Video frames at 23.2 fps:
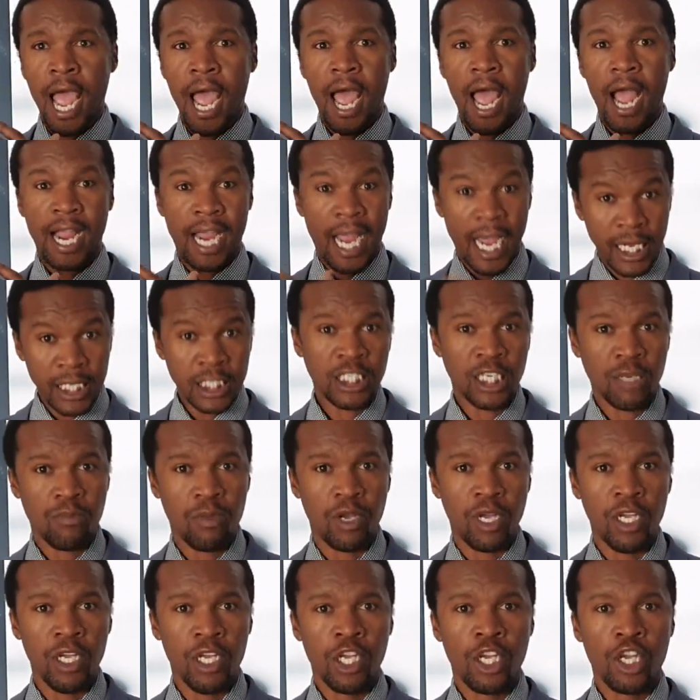a
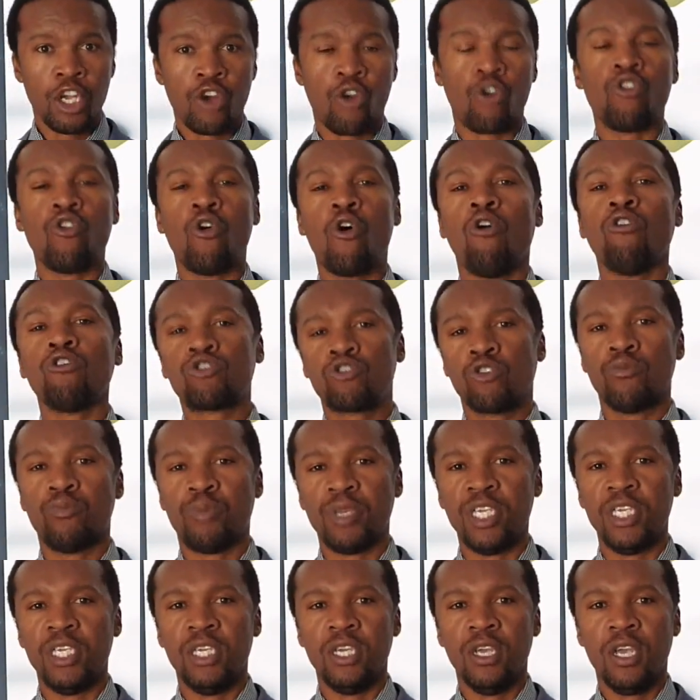customer could also
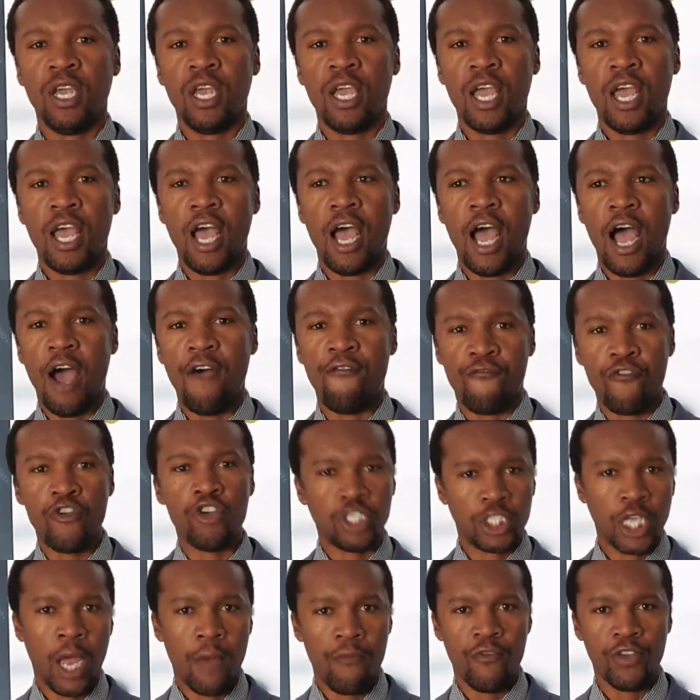be a
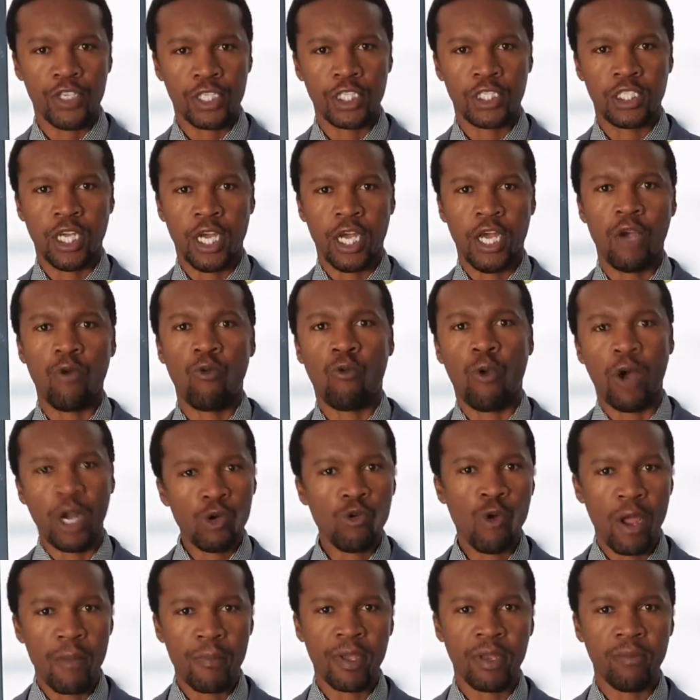first-time visitor. What
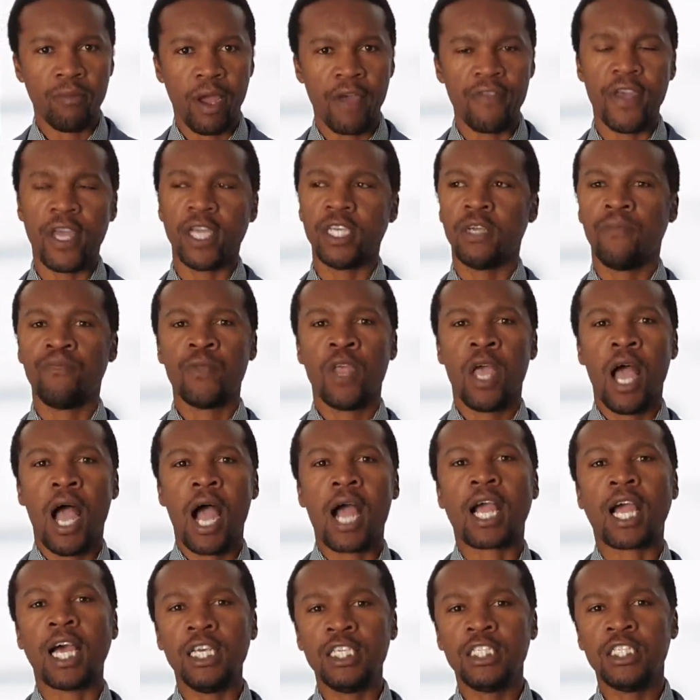do I mean by that? A
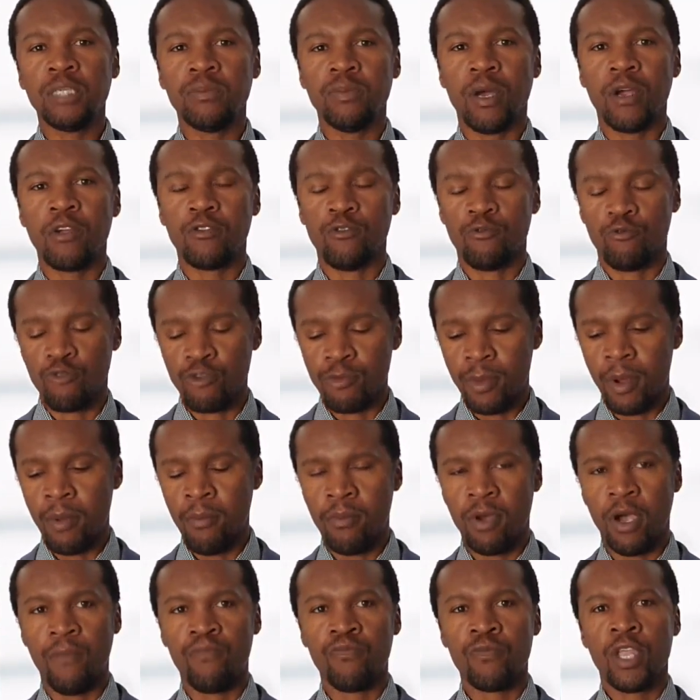customer,
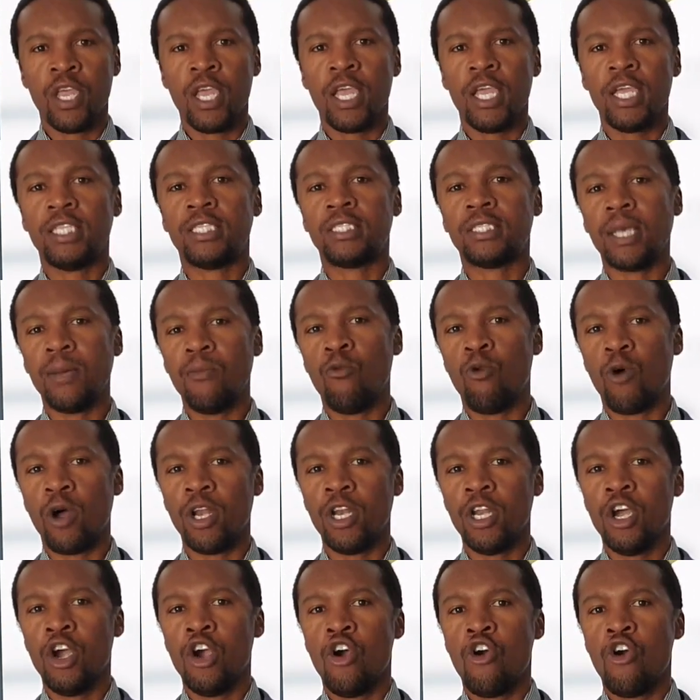remember, it's someone